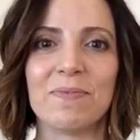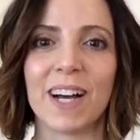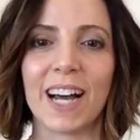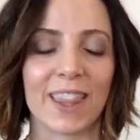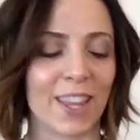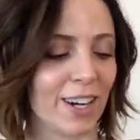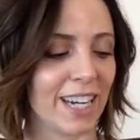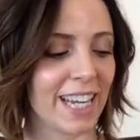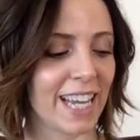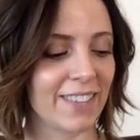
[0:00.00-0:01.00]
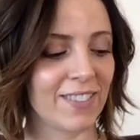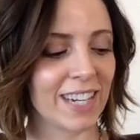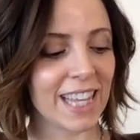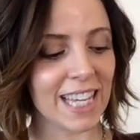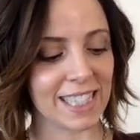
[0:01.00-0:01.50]
they're going to get one
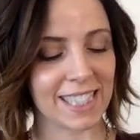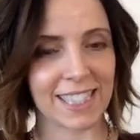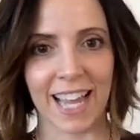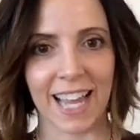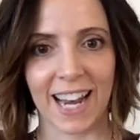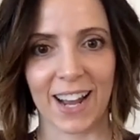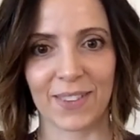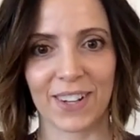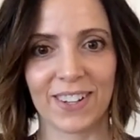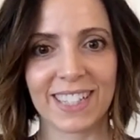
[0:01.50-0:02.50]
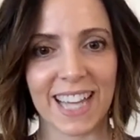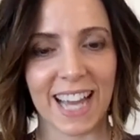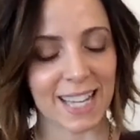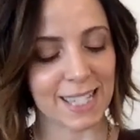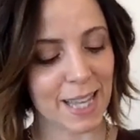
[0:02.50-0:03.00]
of these, and I'm going to
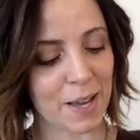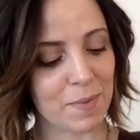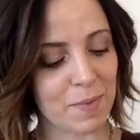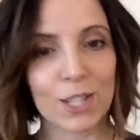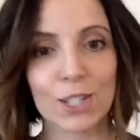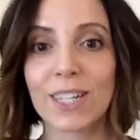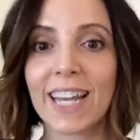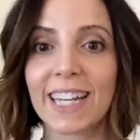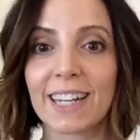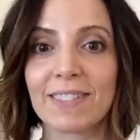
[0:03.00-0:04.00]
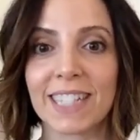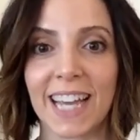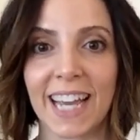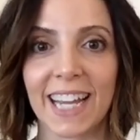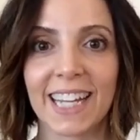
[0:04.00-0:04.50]
ask them to take it every
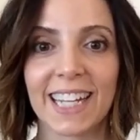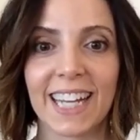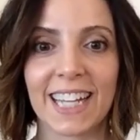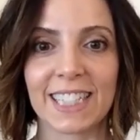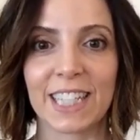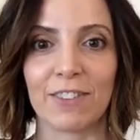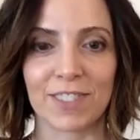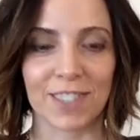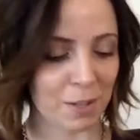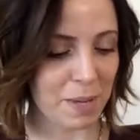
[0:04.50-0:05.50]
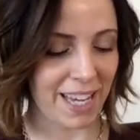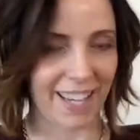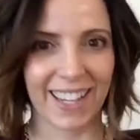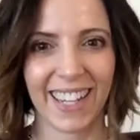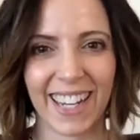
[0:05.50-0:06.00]
day as a gift to me.
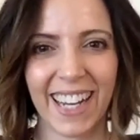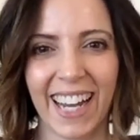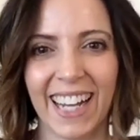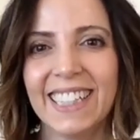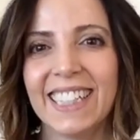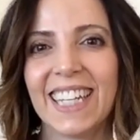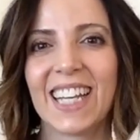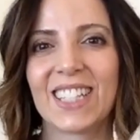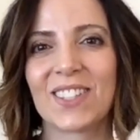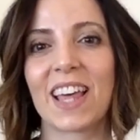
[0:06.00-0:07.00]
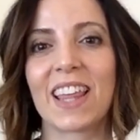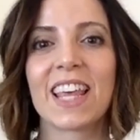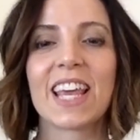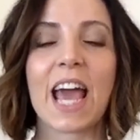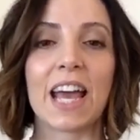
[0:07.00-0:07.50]
So that,
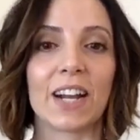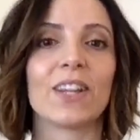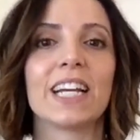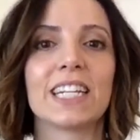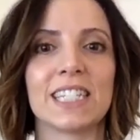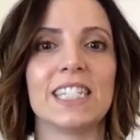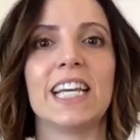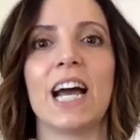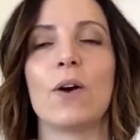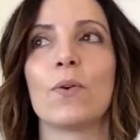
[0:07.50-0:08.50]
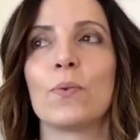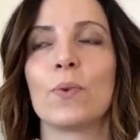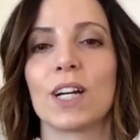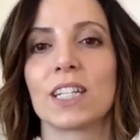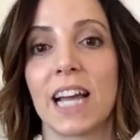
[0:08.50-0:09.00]
and I would like to see how it
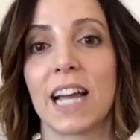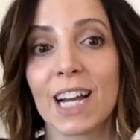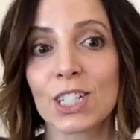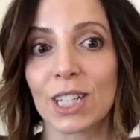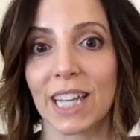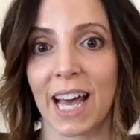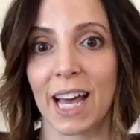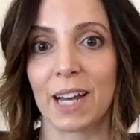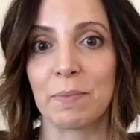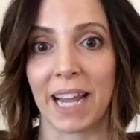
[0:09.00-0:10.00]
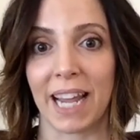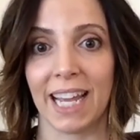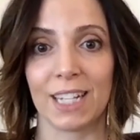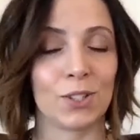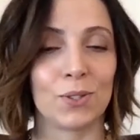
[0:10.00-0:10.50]
works. I actually had my
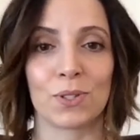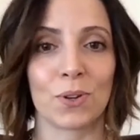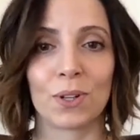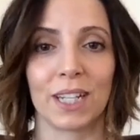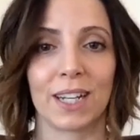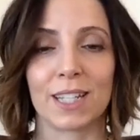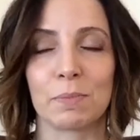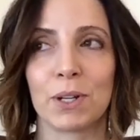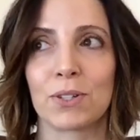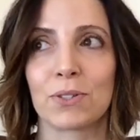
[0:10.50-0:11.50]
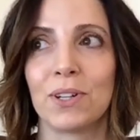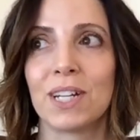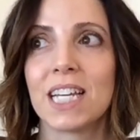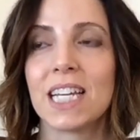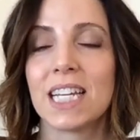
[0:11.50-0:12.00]
aunt, who's totally not spiritual,
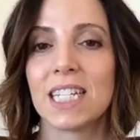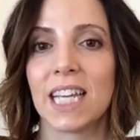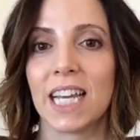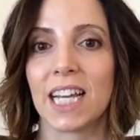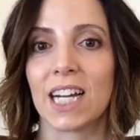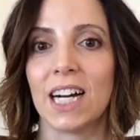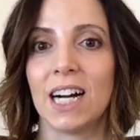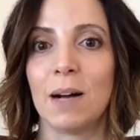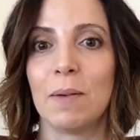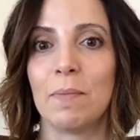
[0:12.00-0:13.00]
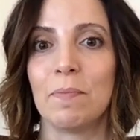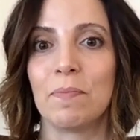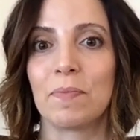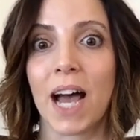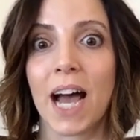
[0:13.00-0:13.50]
take High
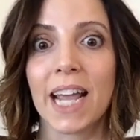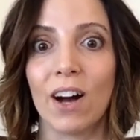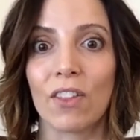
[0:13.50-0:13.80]
Health,